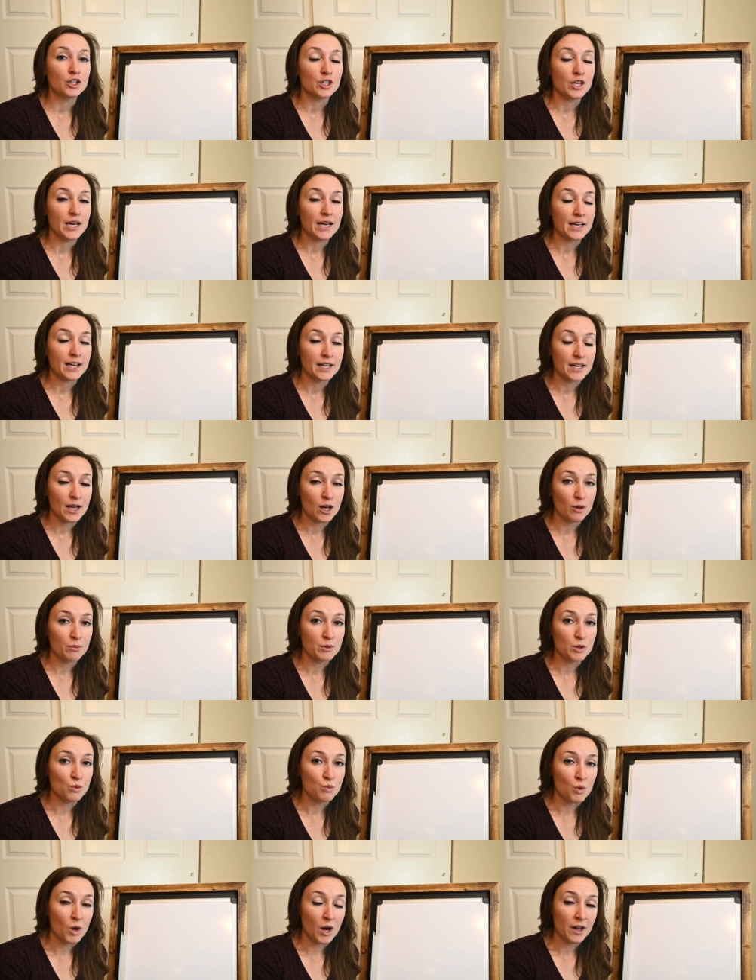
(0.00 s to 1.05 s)
it can help
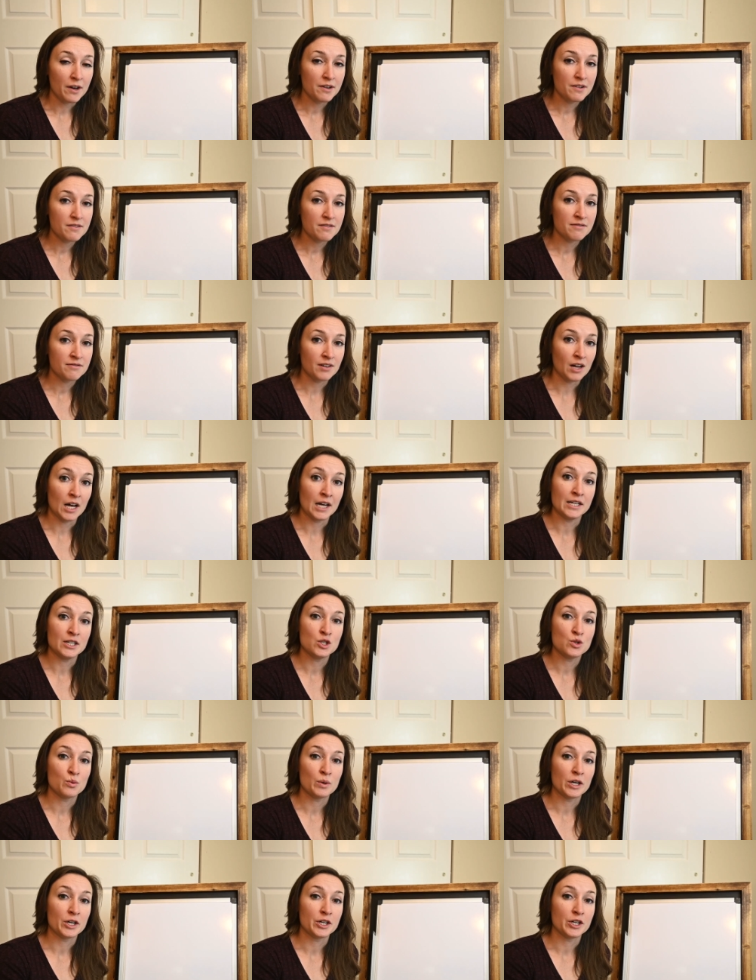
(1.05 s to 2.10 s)
you, one, find
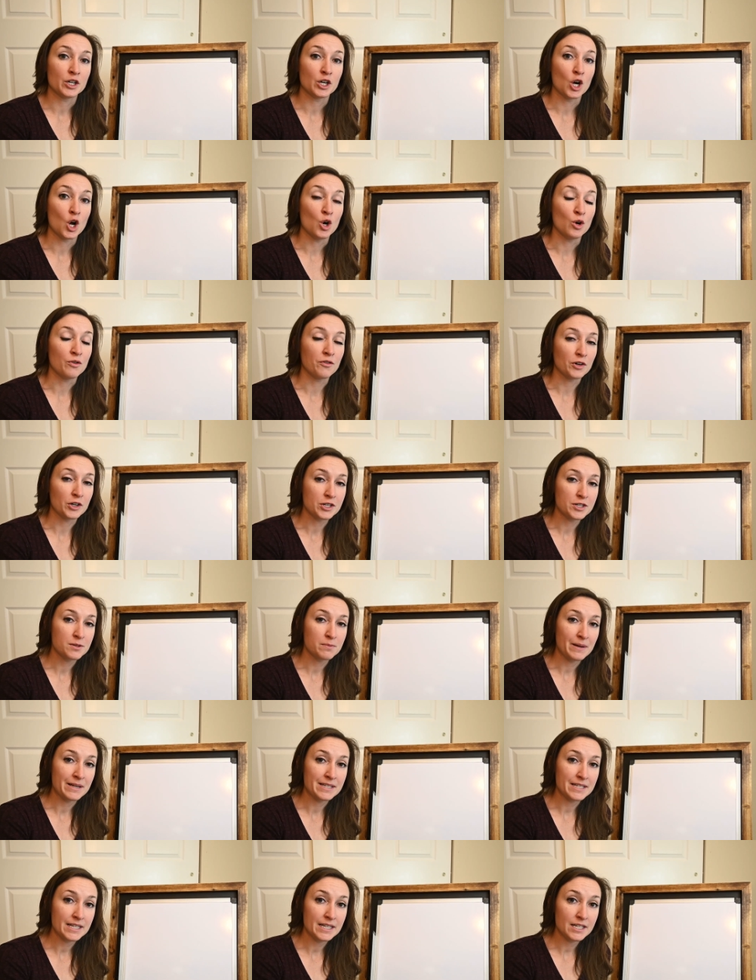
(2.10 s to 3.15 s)
where you're
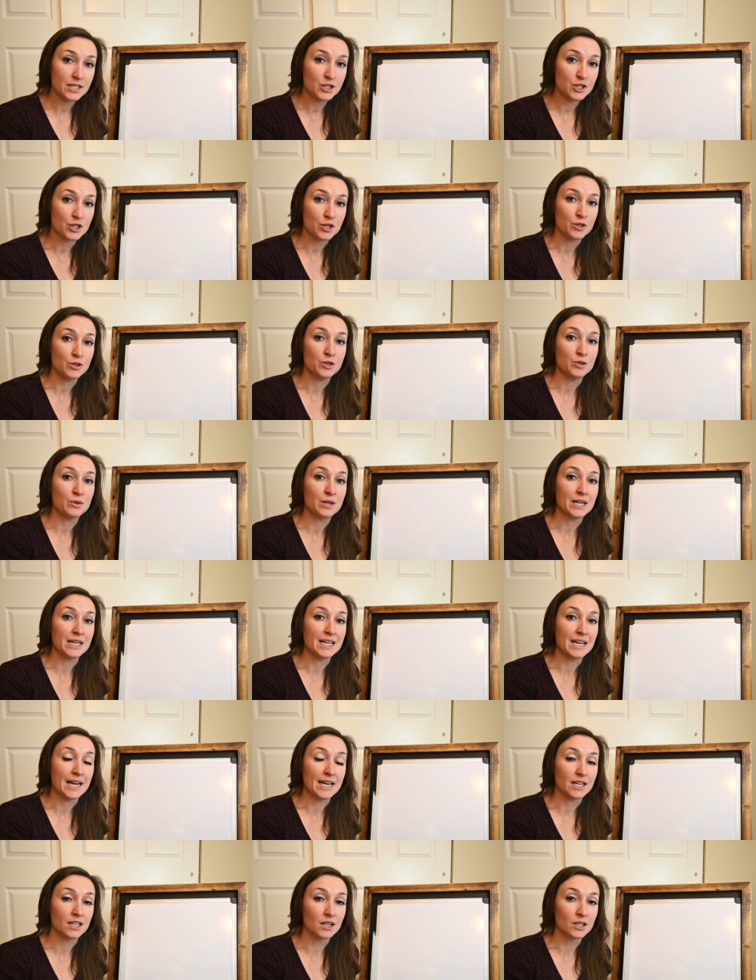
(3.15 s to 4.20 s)
overspending so you can
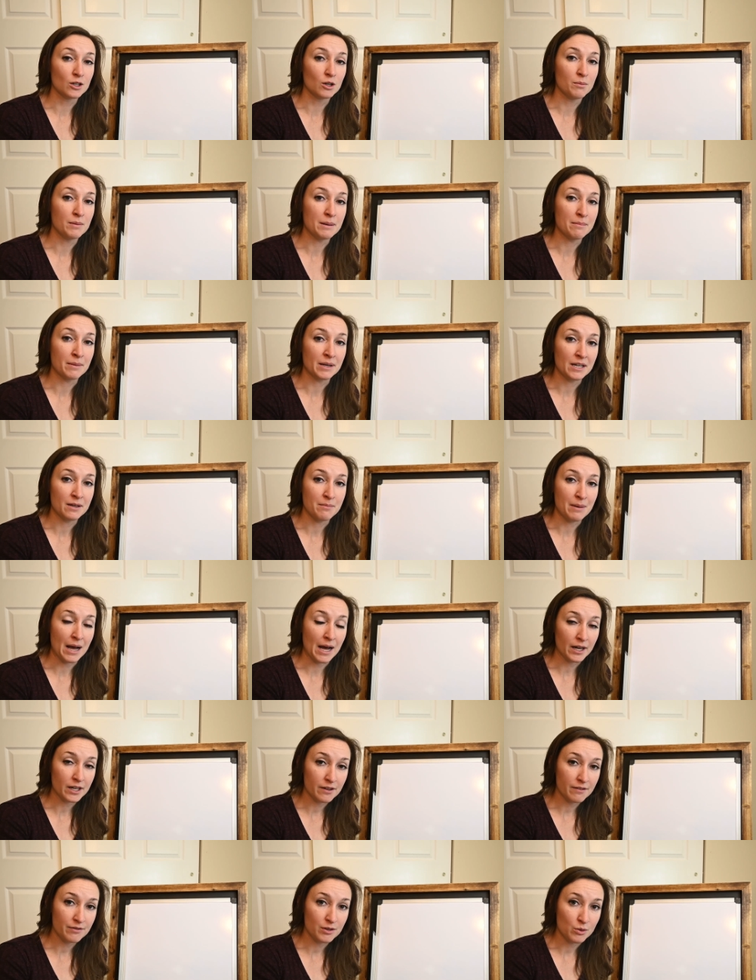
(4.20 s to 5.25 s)
gain a little bit money
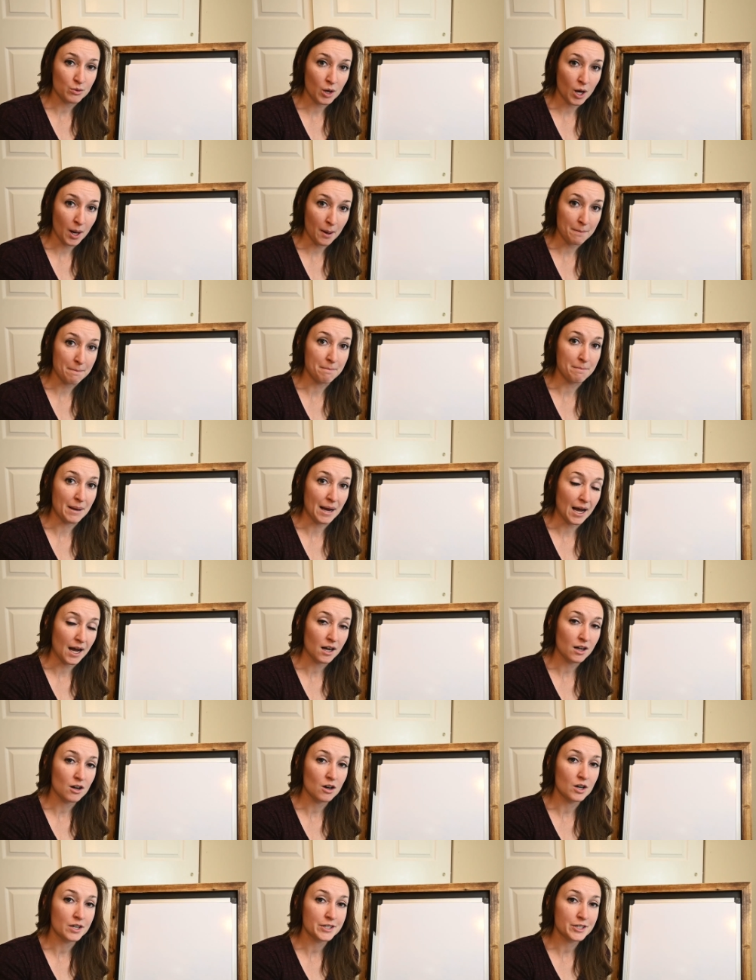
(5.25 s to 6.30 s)
back if you cut
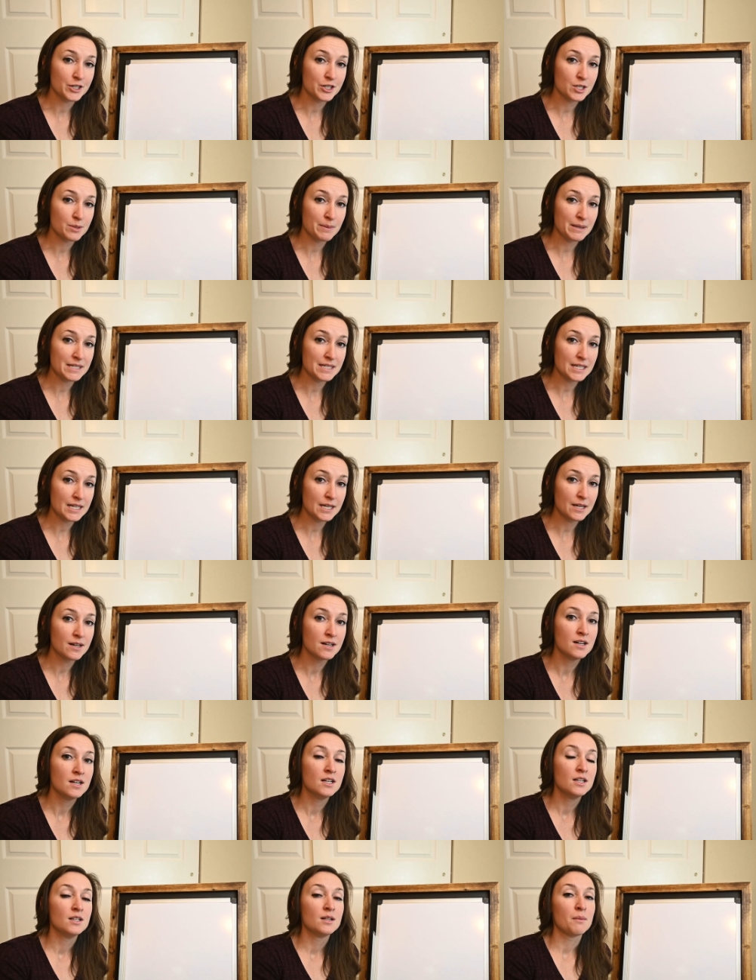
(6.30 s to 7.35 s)
back on your spending,
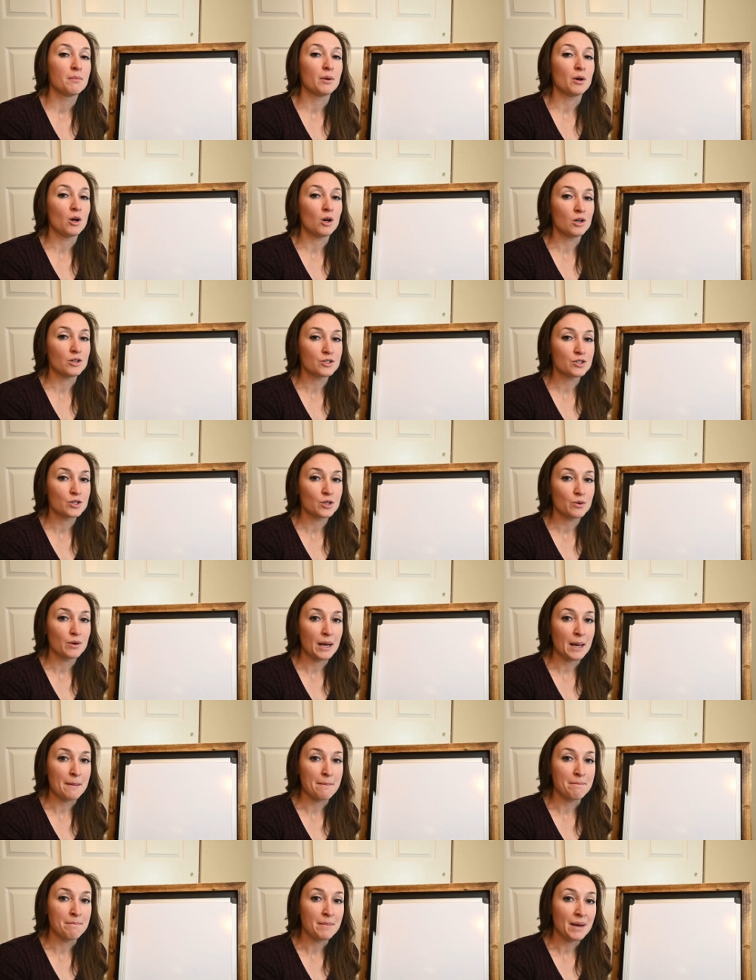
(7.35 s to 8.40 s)
but also
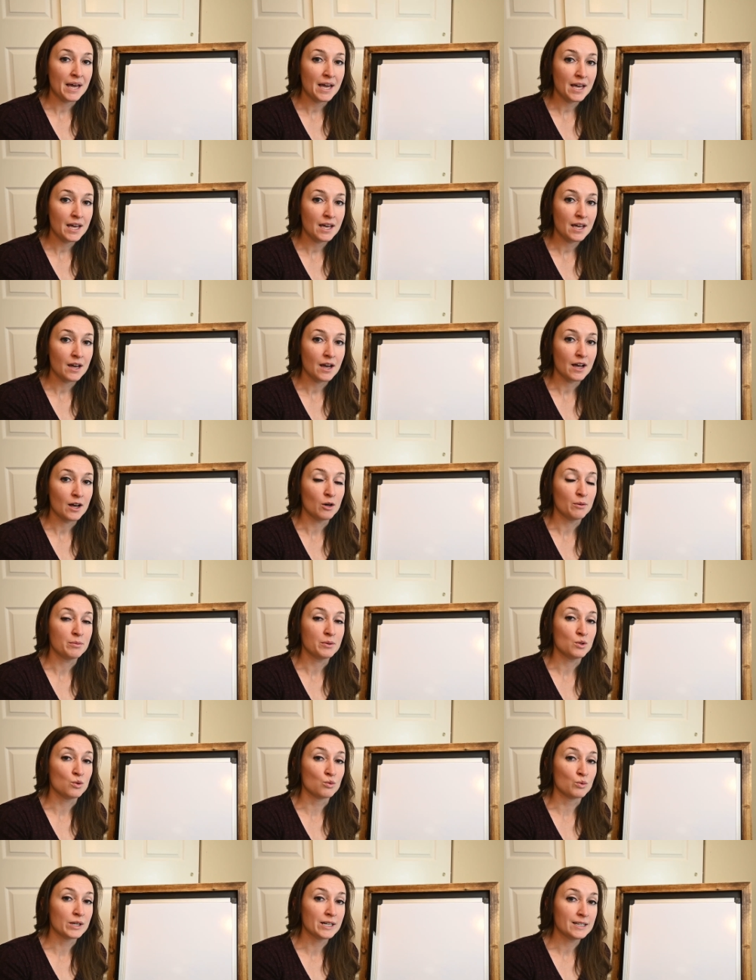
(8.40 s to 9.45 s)
it may help
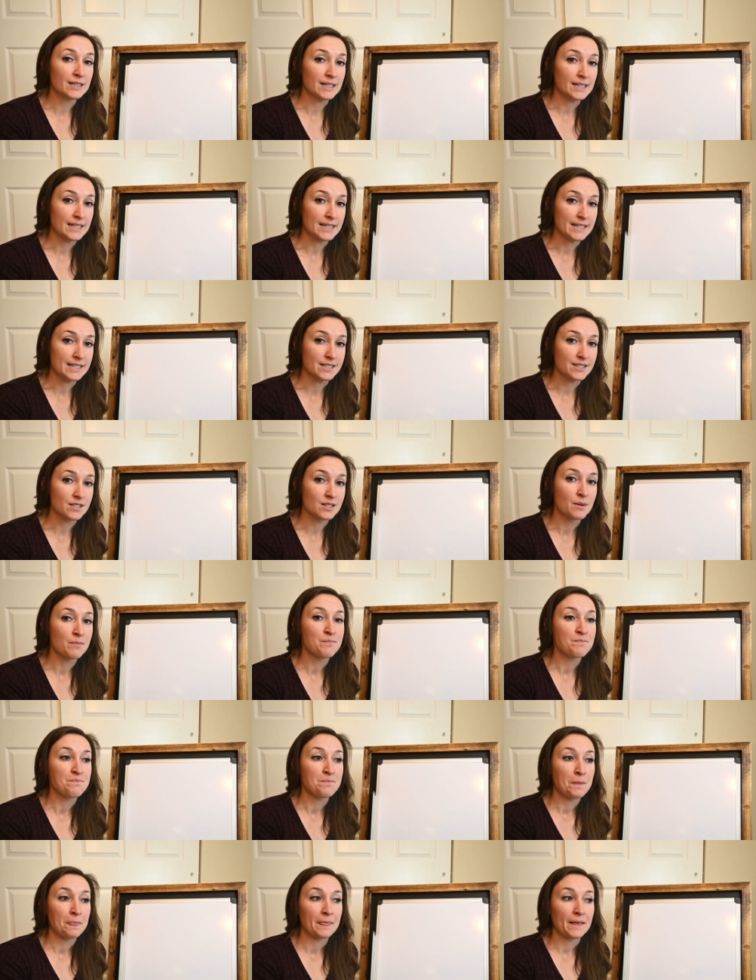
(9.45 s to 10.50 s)
you realize
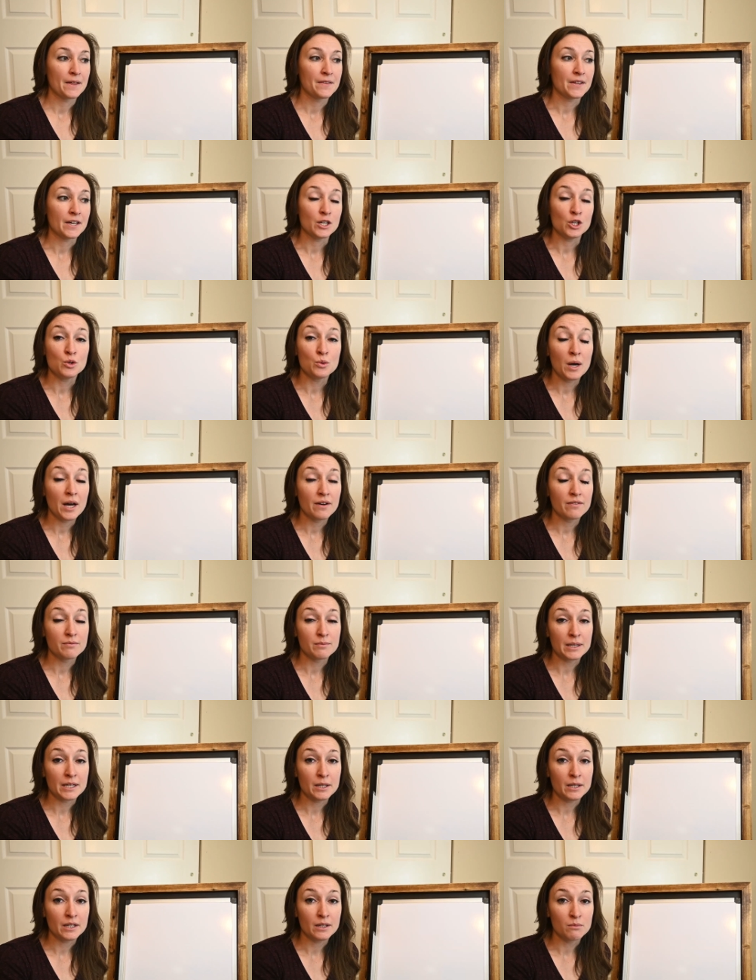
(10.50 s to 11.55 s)
that you have
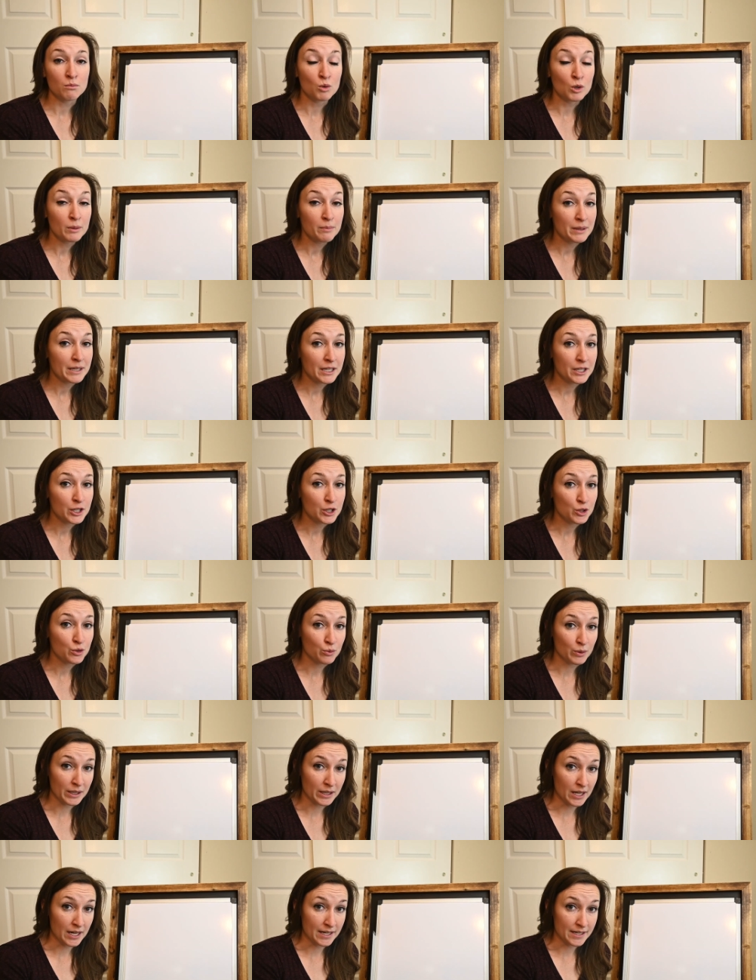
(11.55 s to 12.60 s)
more money than you
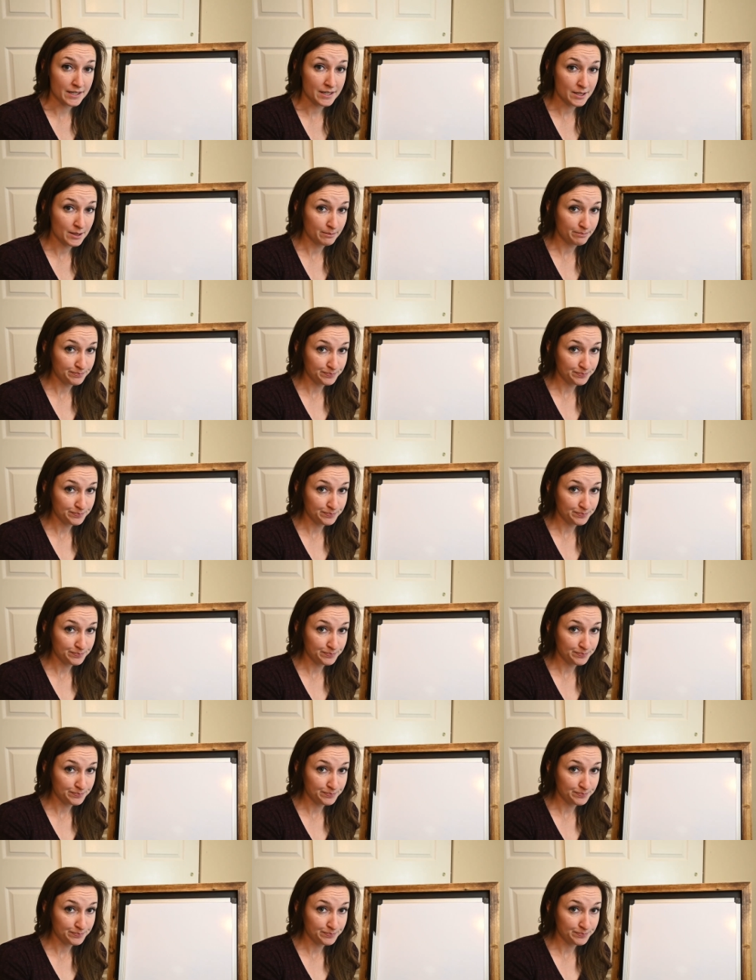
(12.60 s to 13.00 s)
realized.